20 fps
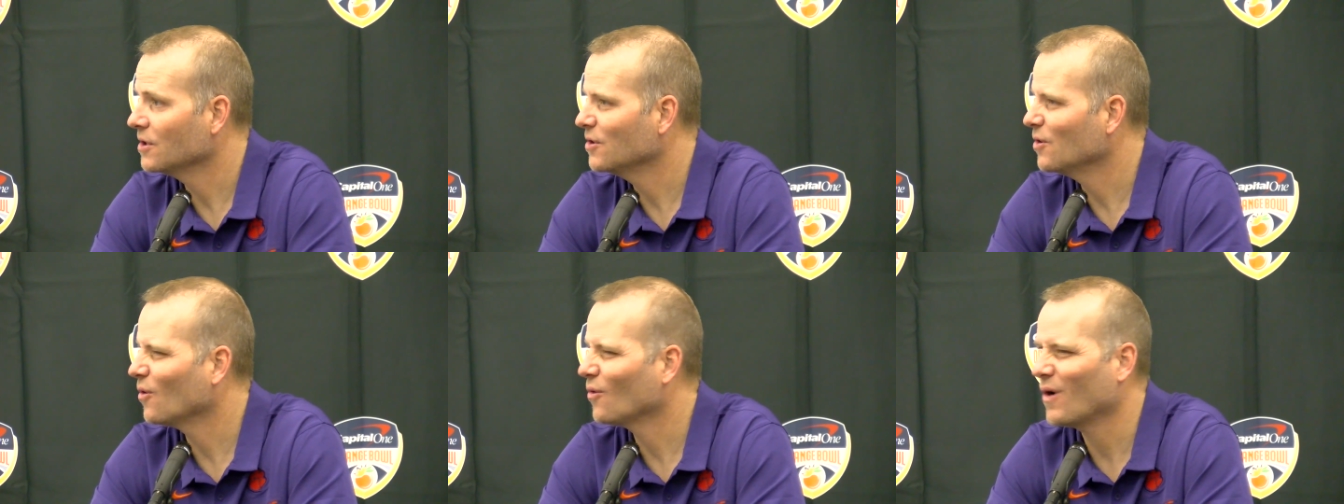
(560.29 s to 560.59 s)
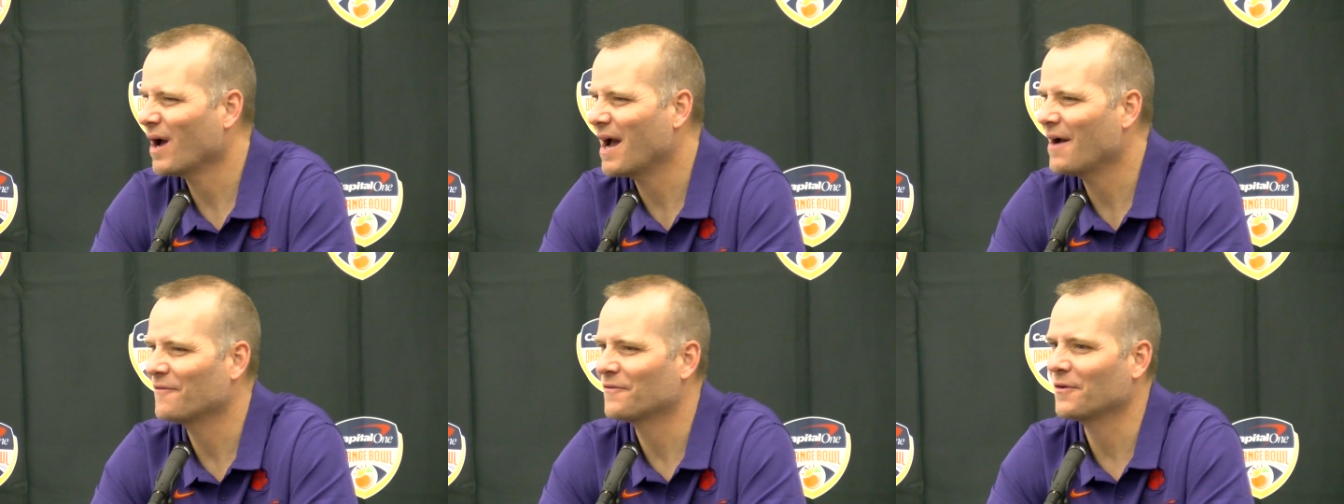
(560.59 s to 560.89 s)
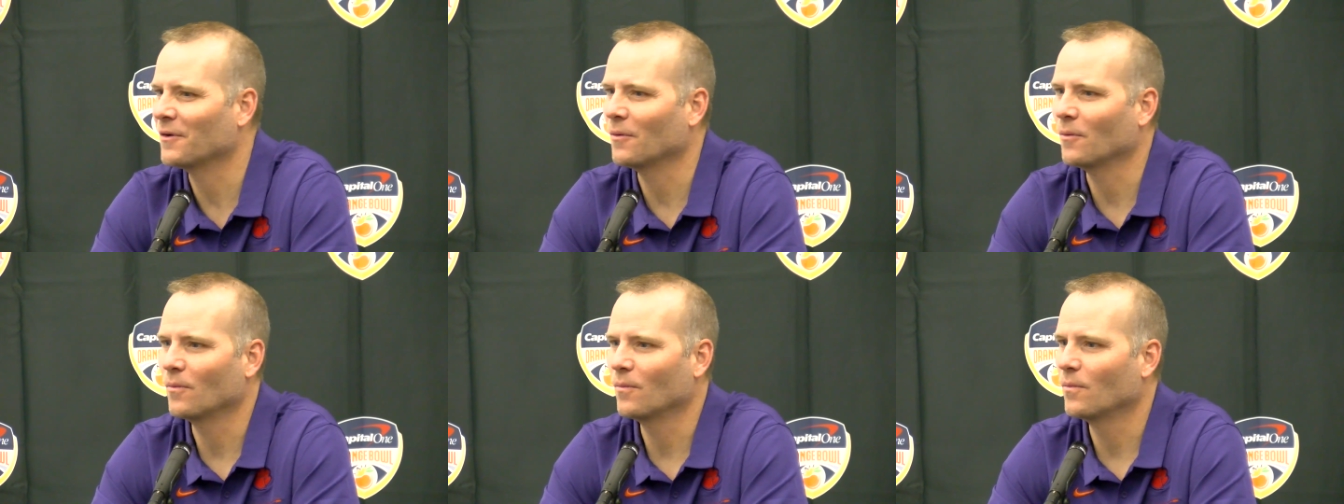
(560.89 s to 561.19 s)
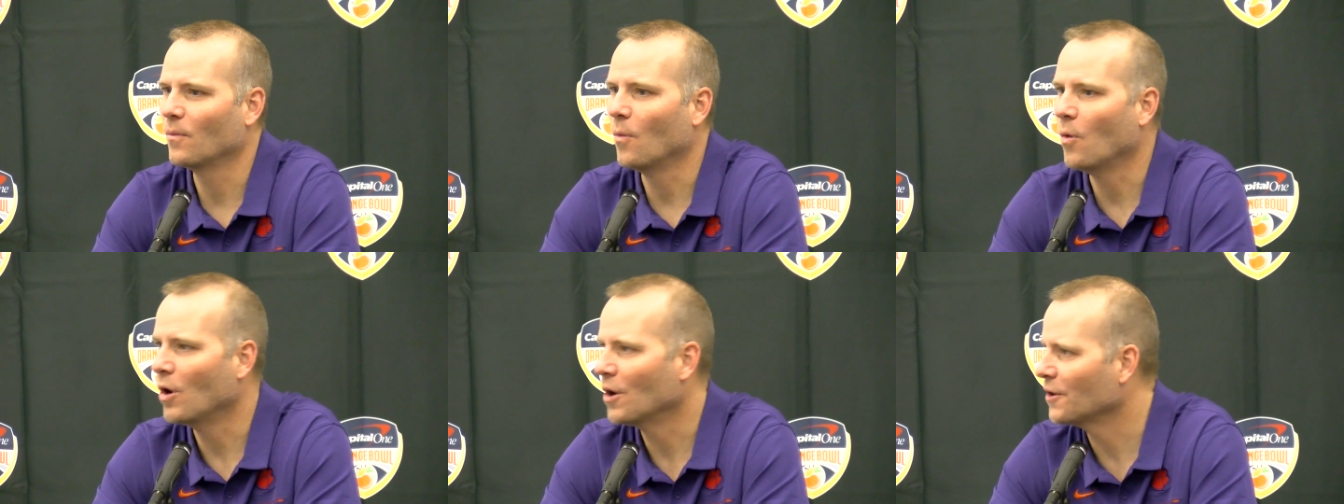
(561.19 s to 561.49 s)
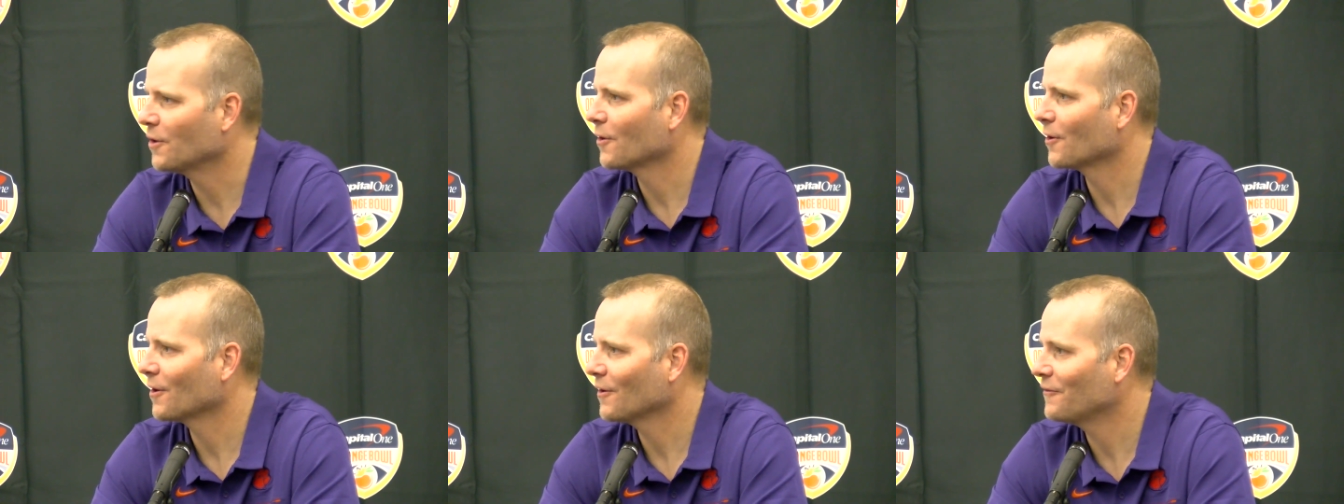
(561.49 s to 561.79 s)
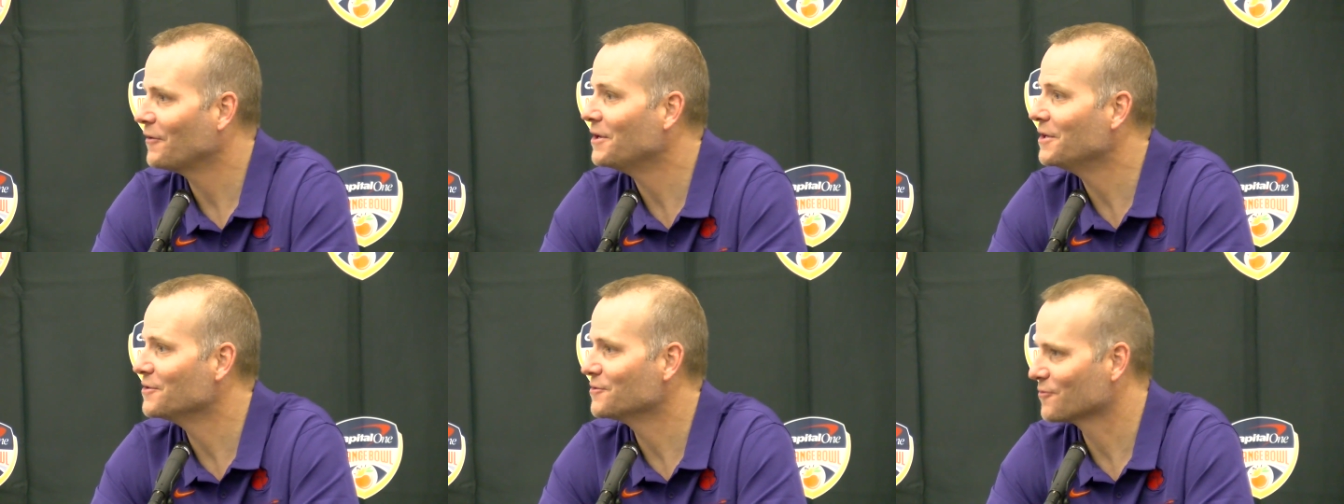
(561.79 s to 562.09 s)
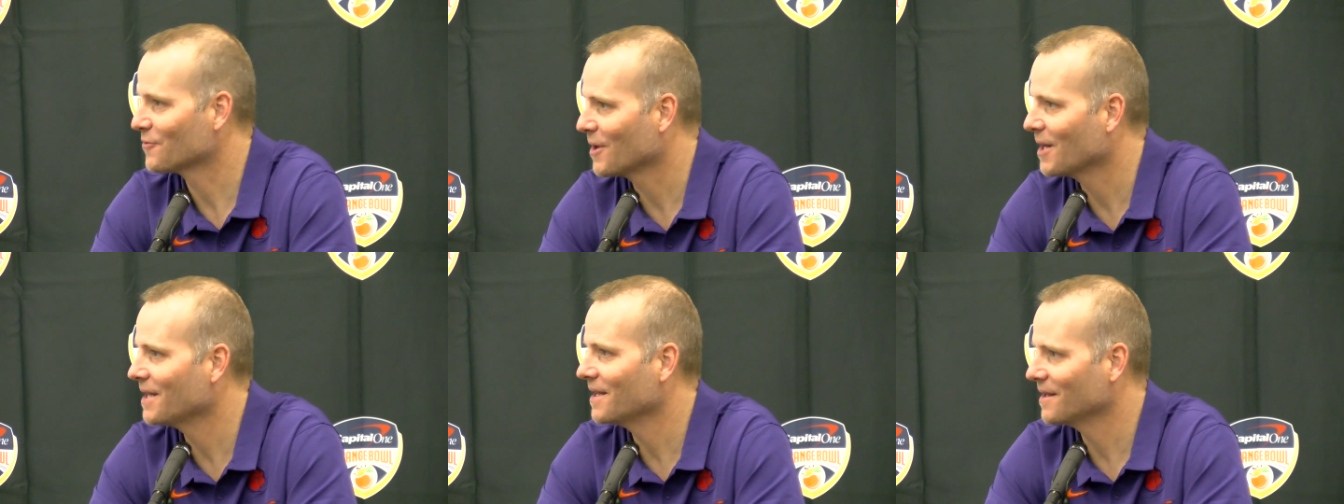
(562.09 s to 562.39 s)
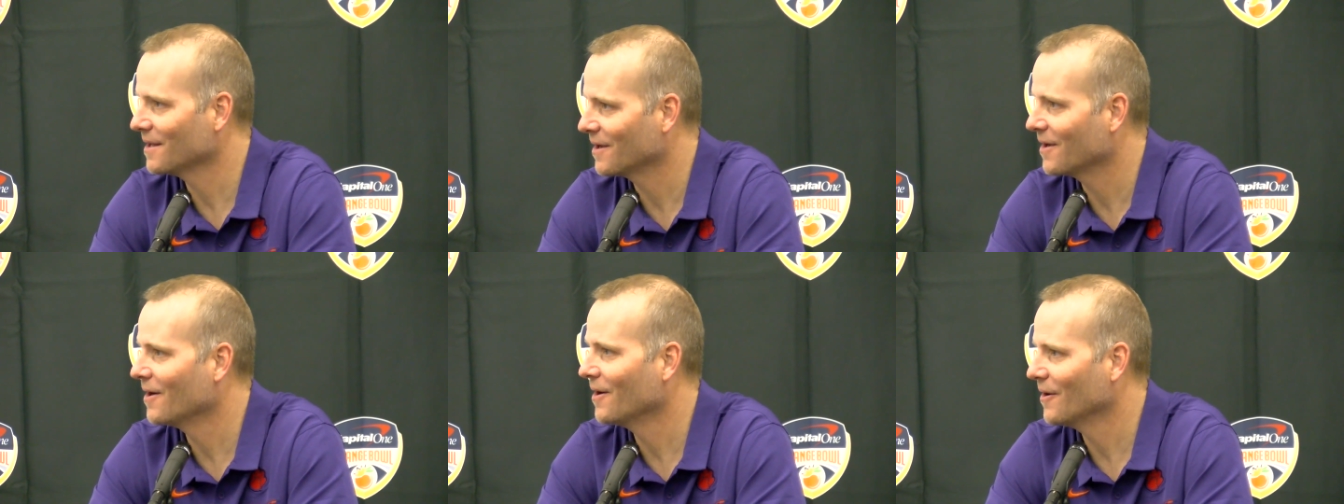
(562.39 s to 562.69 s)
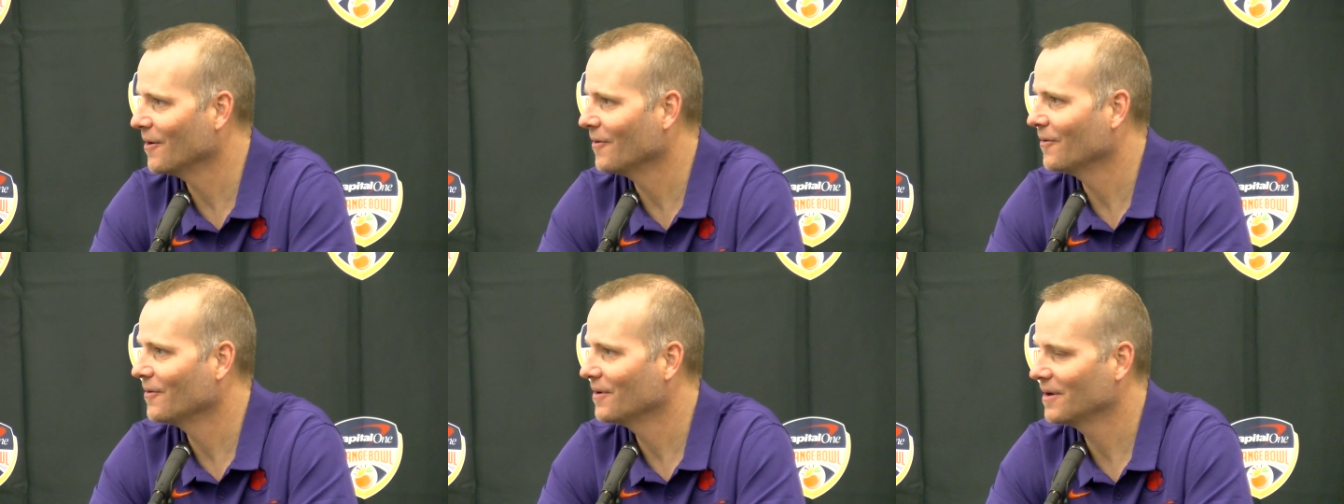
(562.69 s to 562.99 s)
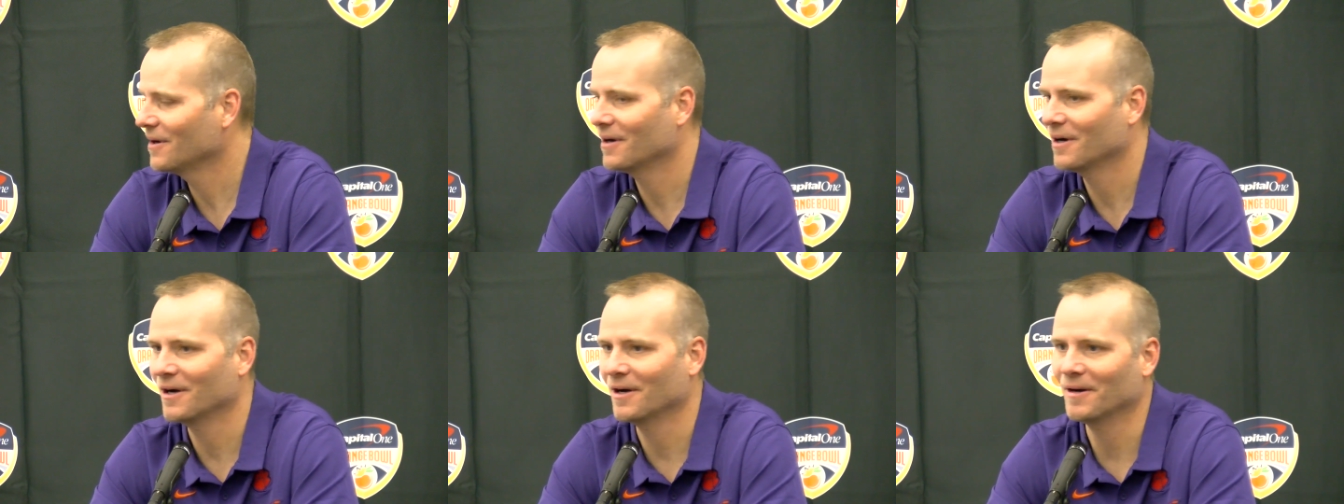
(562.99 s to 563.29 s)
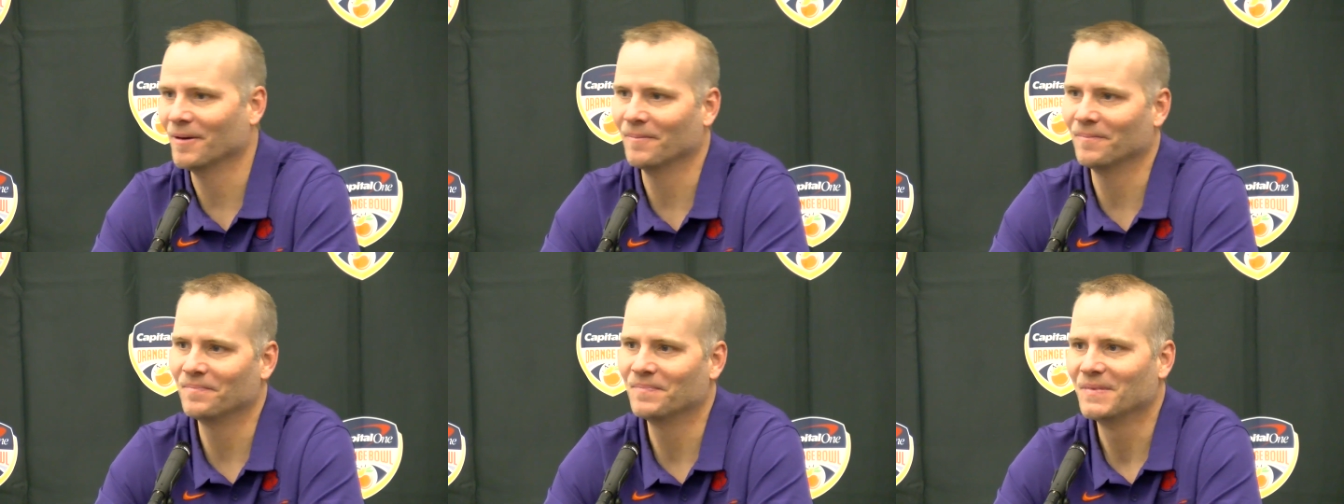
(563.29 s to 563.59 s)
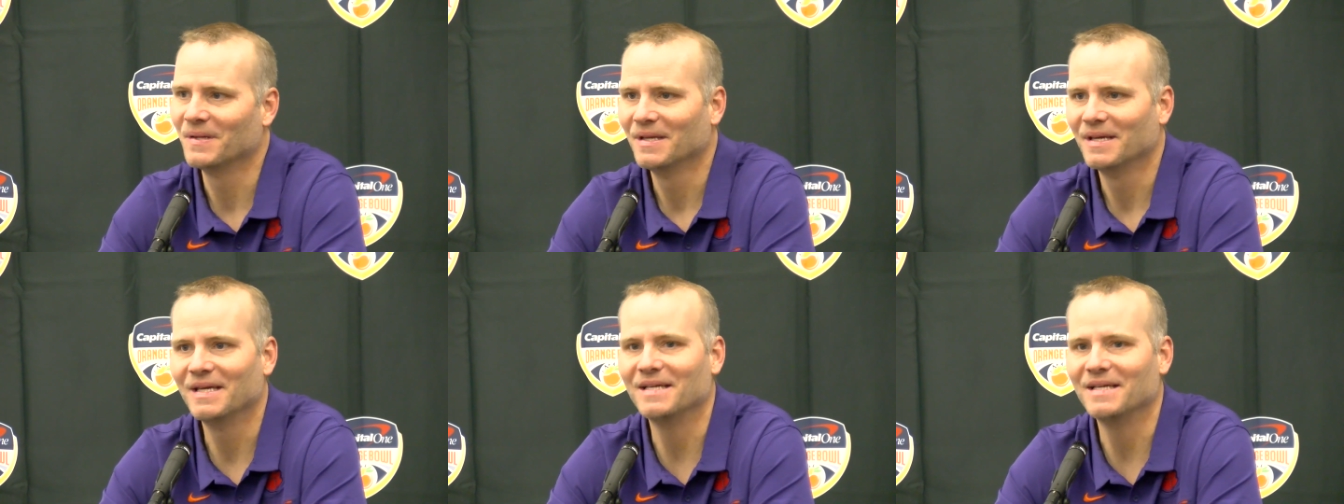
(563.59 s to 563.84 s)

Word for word: You don't have to wonder if he's ready to go.